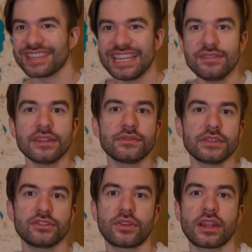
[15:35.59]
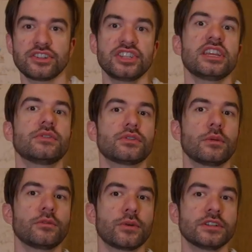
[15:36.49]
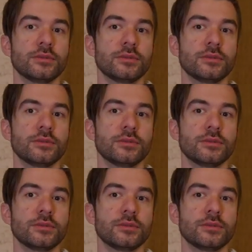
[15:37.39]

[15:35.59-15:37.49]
even if this strategy gives room for it